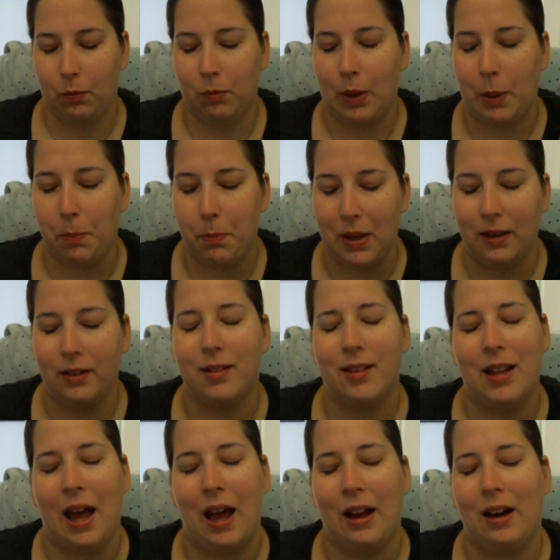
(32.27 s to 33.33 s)
it means
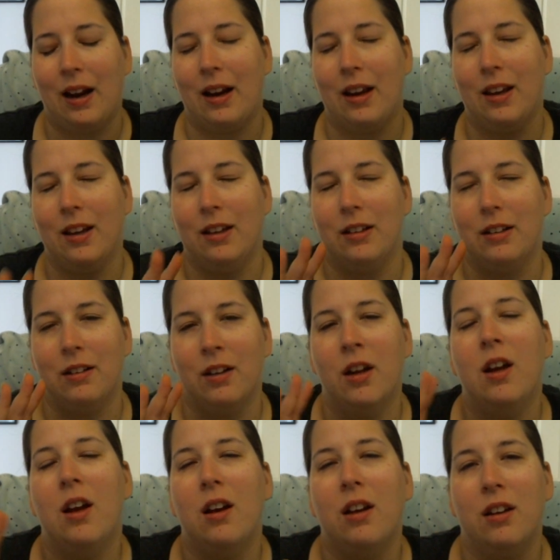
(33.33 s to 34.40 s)
that I can
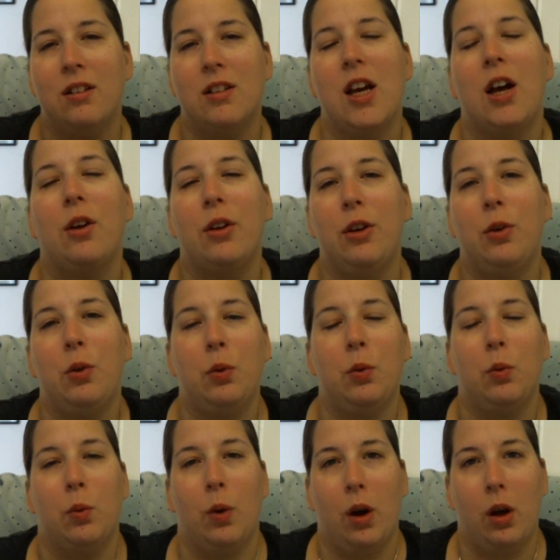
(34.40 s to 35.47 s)
tell
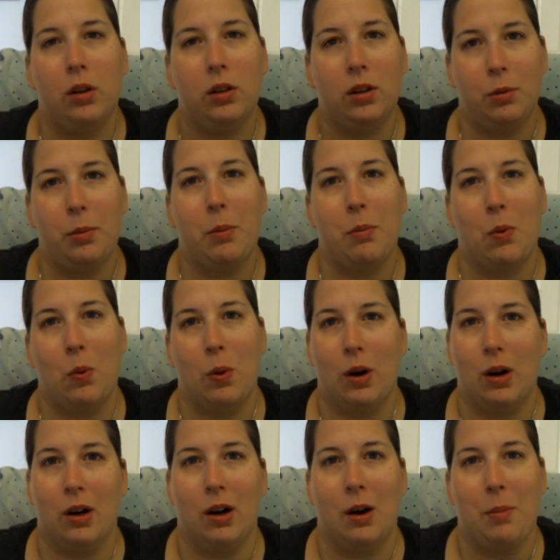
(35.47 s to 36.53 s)
you a little bit
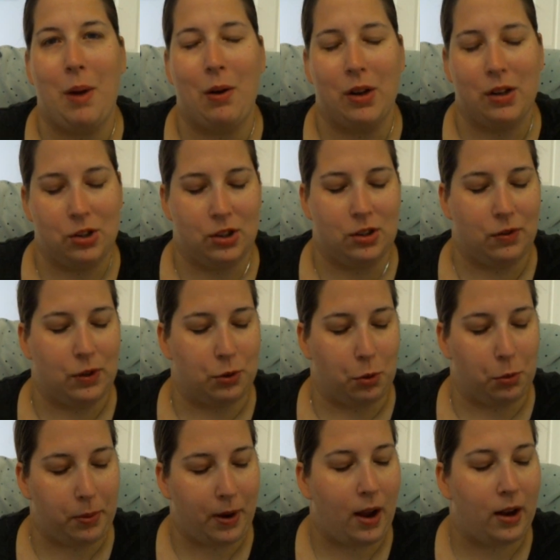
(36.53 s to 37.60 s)
more about each
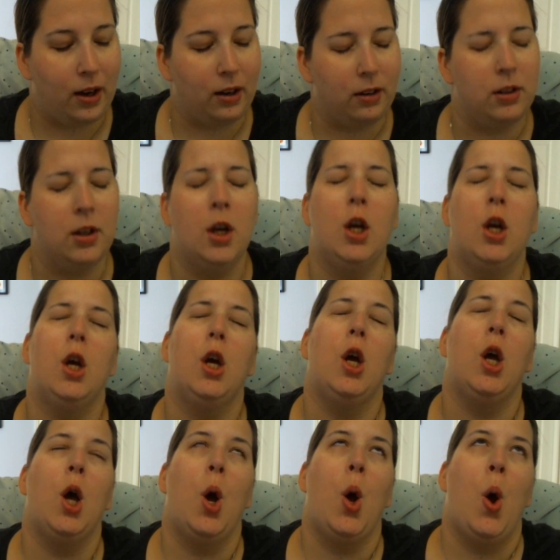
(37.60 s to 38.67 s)
individual product
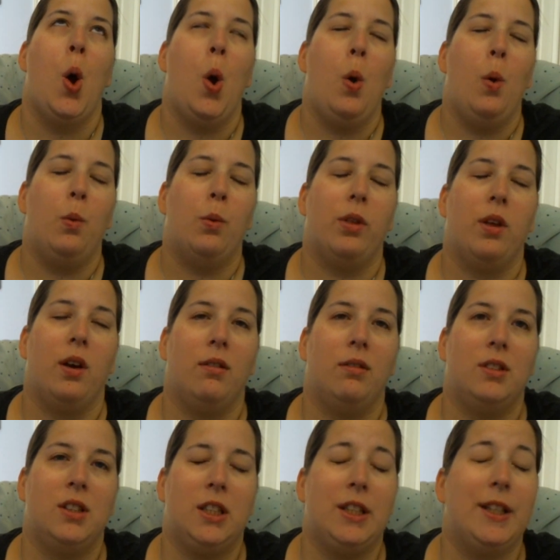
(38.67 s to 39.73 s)
without
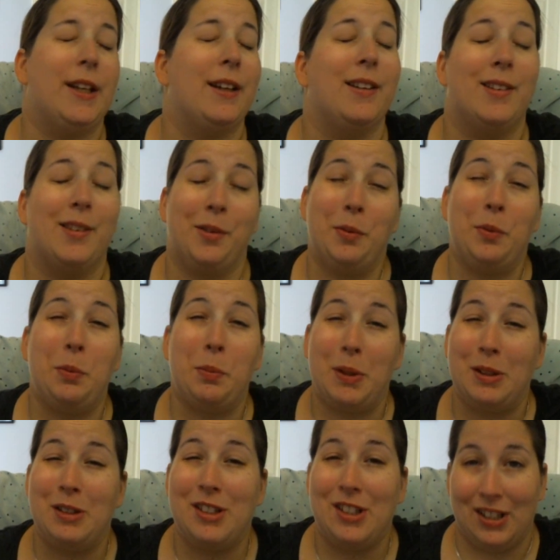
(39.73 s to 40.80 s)
taking so
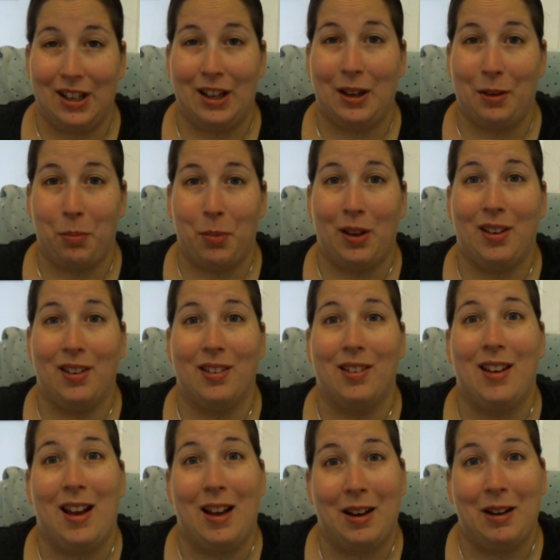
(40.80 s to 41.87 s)
much time because
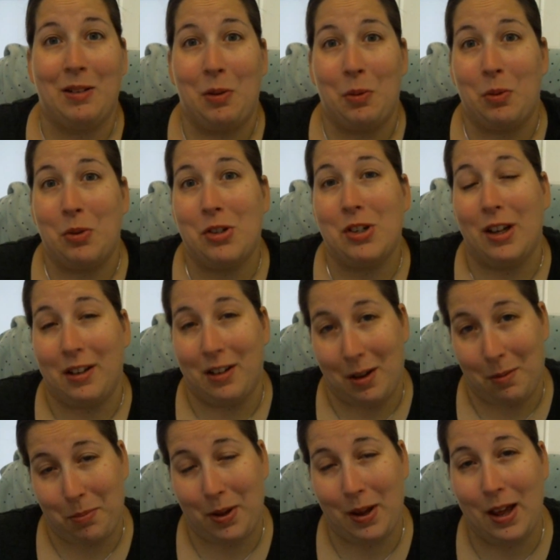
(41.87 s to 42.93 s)
I don't shut
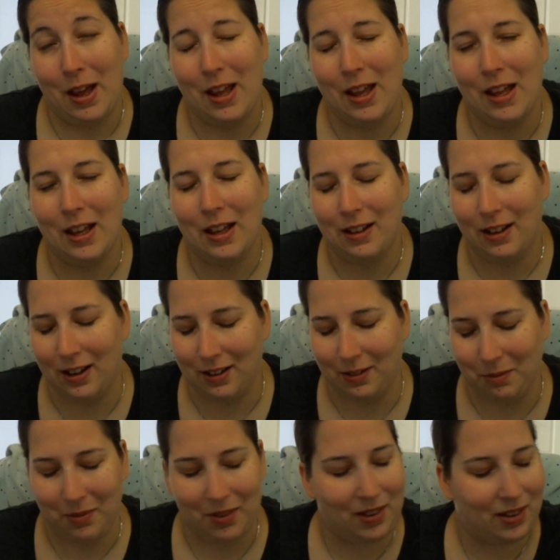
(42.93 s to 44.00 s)
up.
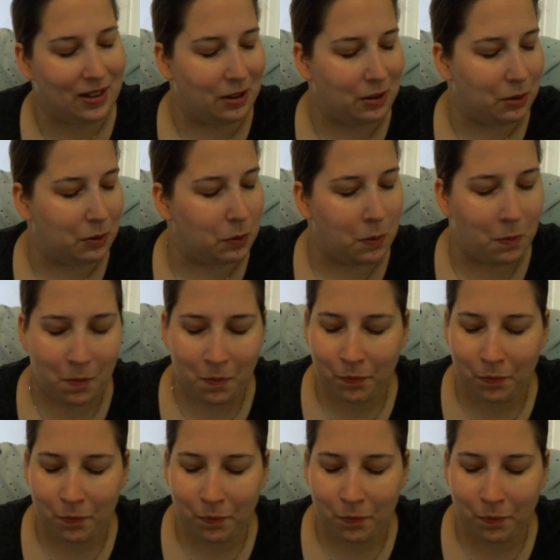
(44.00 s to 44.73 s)
So